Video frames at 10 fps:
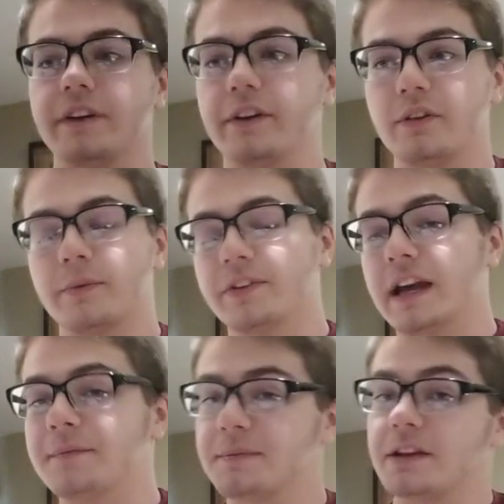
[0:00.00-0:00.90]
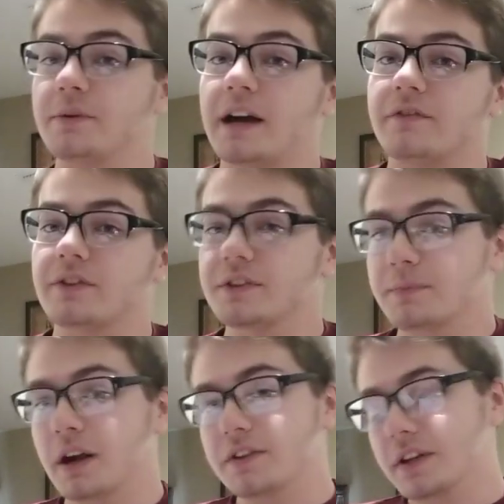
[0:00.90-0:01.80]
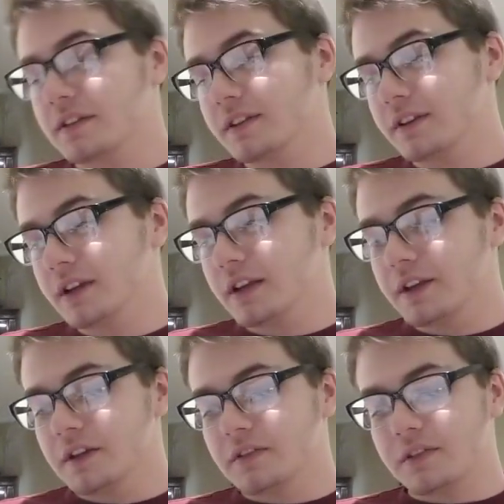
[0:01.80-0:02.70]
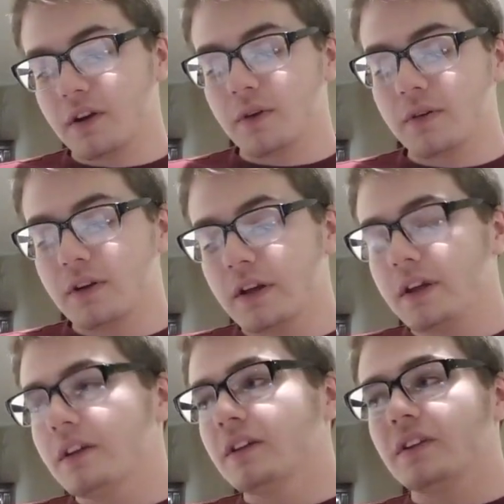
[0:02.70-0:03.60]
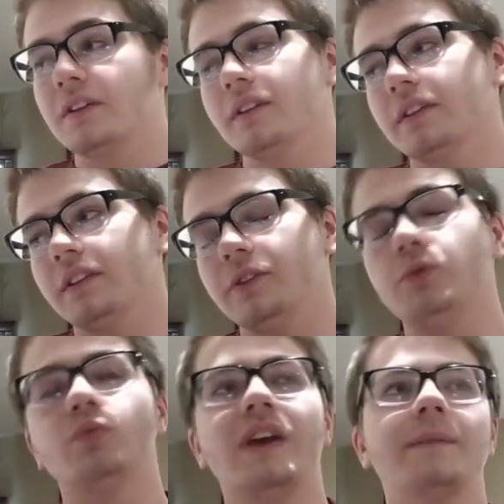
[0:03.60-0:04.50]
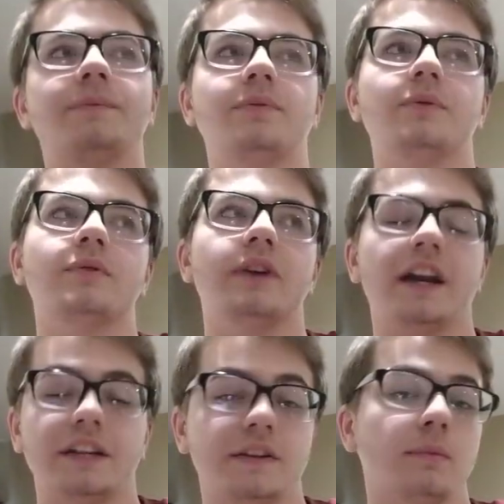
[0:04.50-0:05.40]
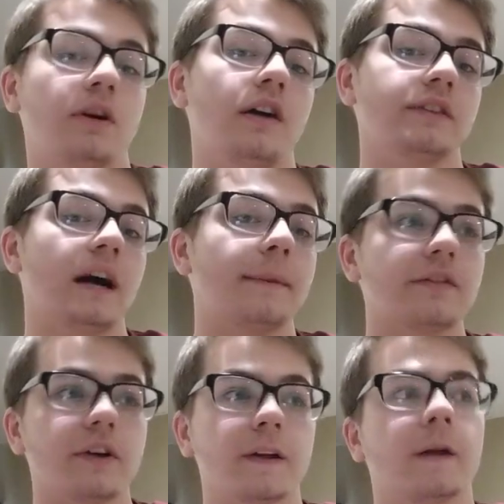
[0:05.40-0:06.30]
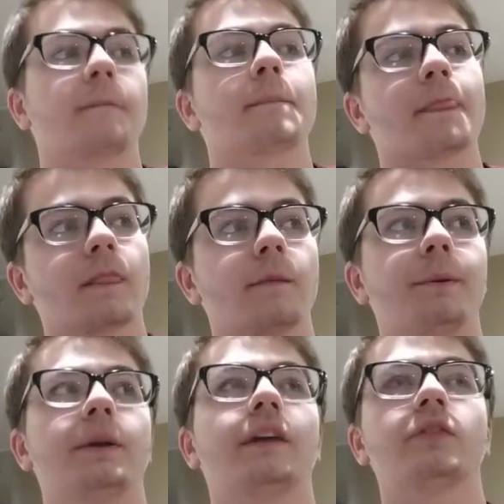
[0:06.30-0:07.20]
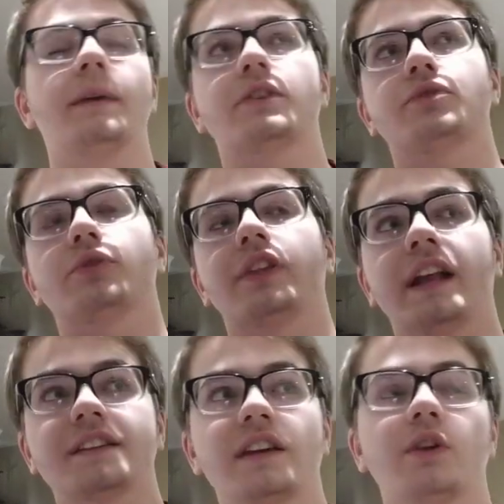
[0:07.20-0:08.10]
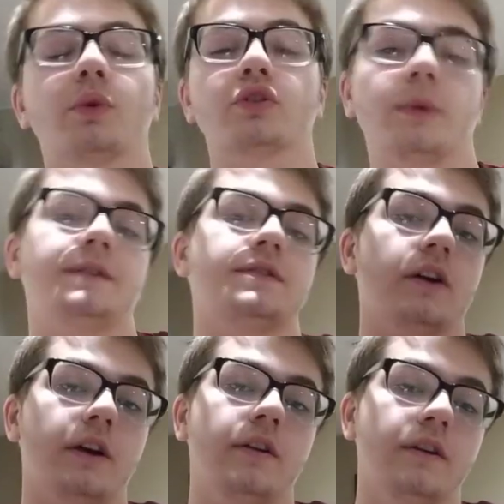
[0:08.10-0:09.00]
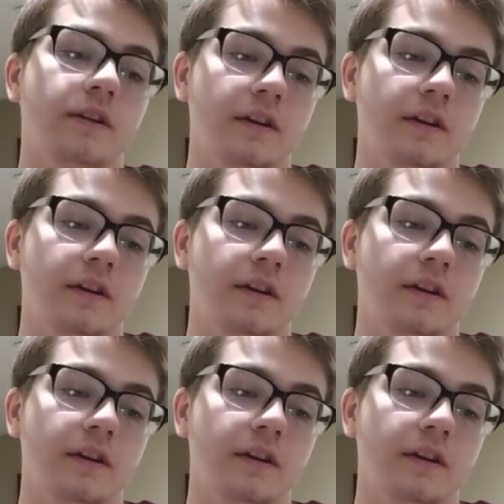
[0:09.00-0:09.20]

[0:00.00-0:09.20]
very limited time span you have for this project. So, you may pull someone off topic for a day, but you have to make sure the next day to work twice as hard.